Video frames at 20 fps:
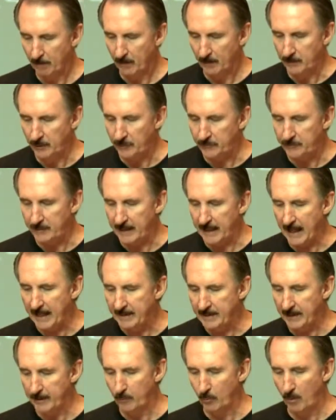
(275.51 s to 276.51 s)
You see, I
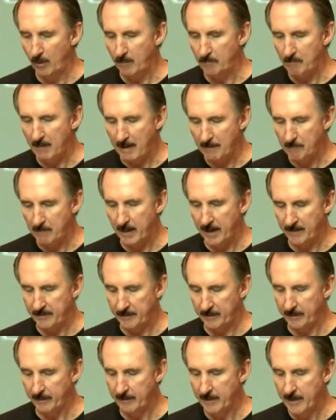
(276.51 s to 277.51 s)
didn't want my
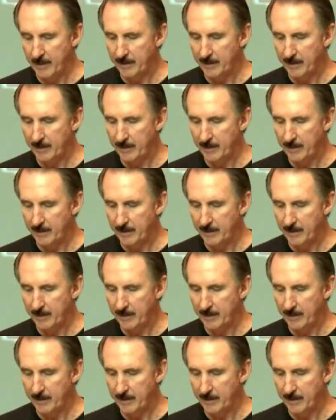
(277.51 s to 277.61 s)
mother